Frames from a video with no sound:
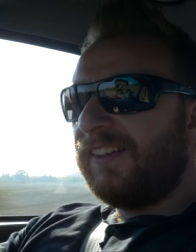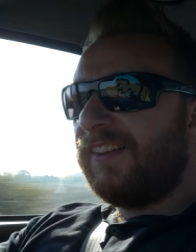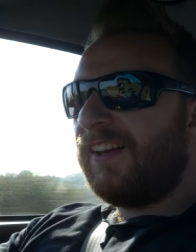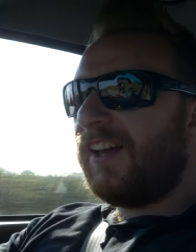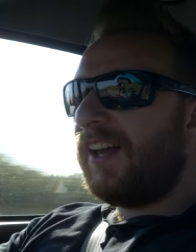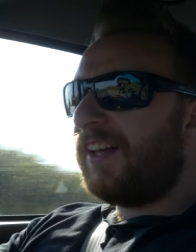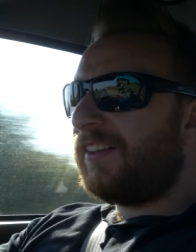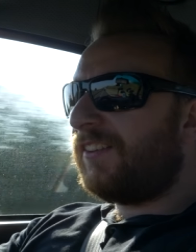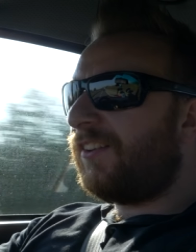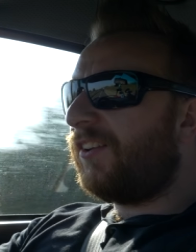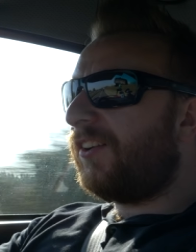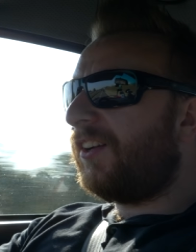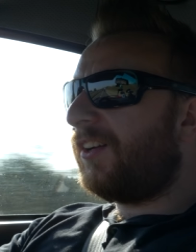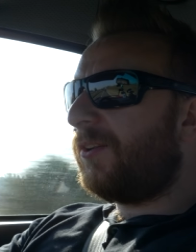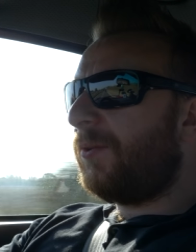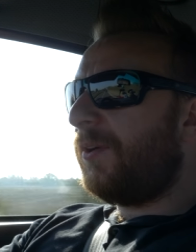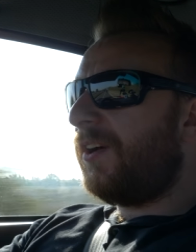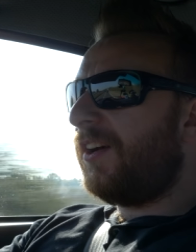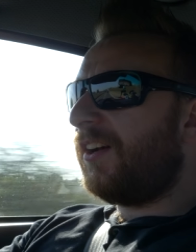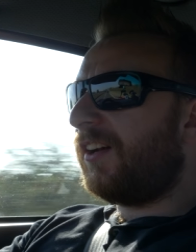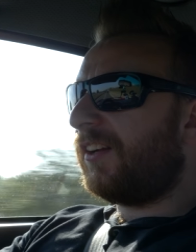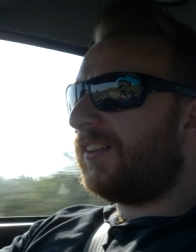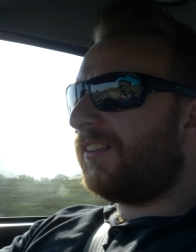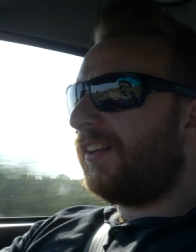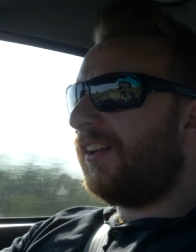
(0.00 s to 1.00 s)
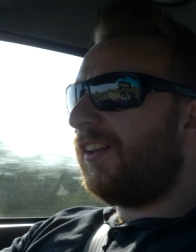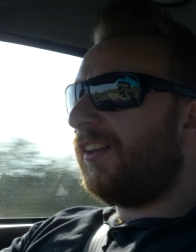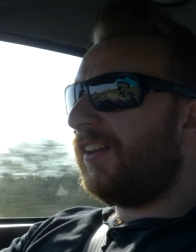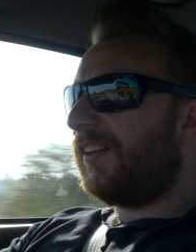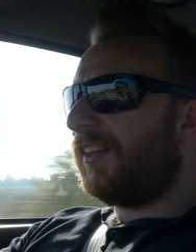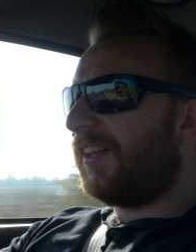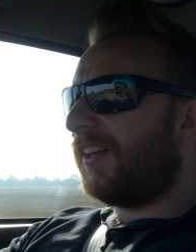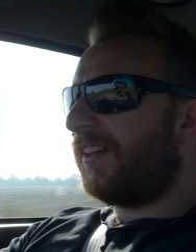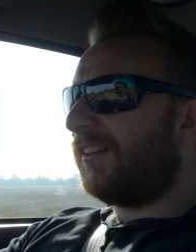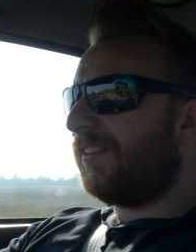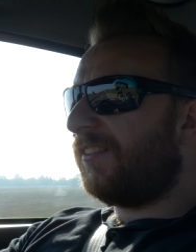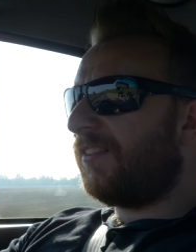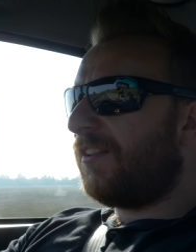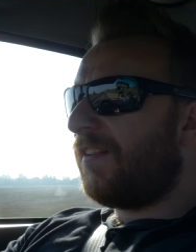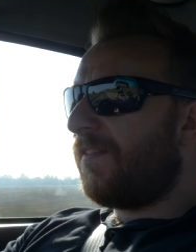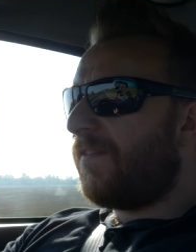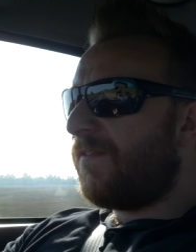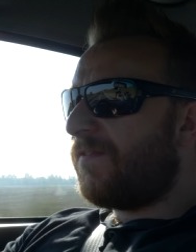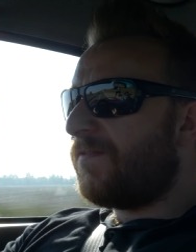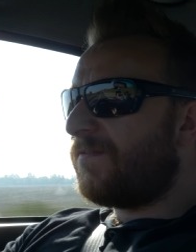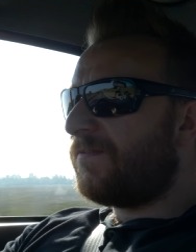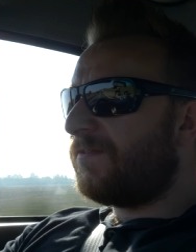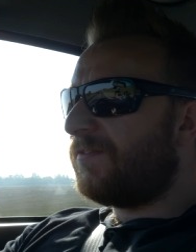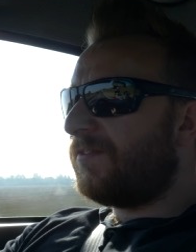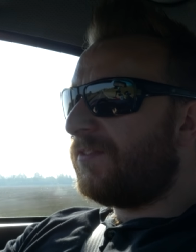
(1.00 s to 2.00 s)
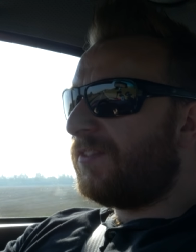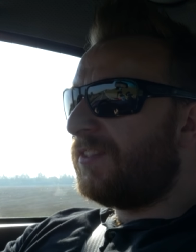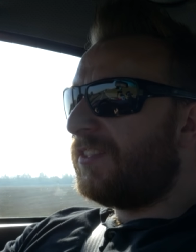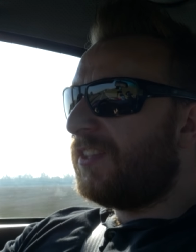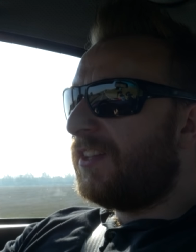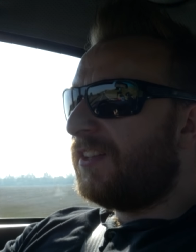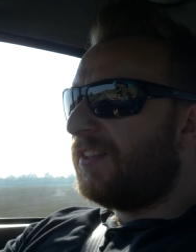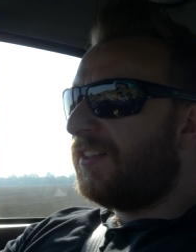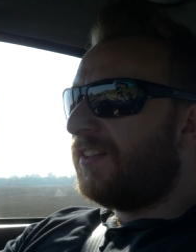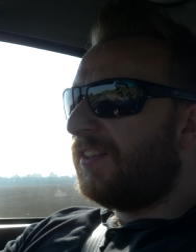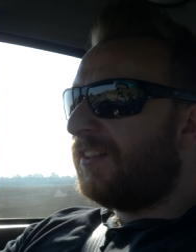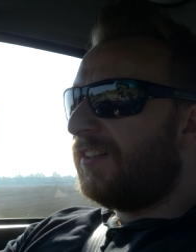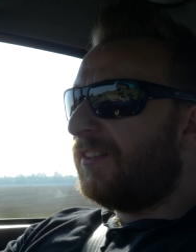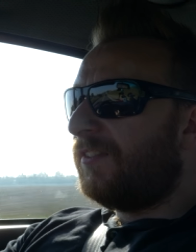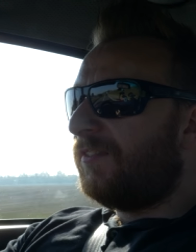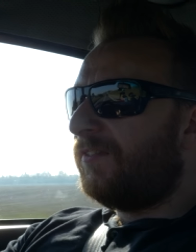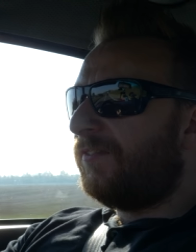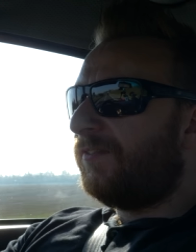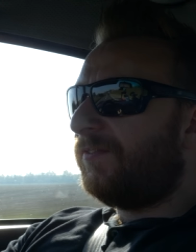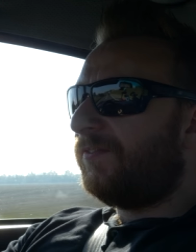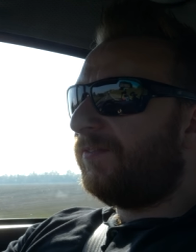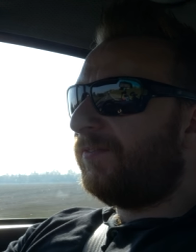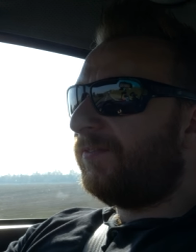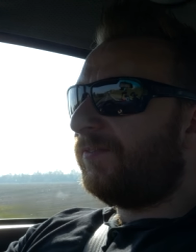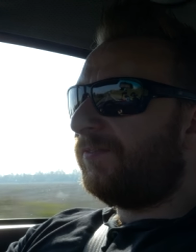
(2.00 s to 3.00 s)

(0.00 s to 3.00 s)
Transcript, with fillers: yeah. It's got quirks, I like that. Oh yeah, so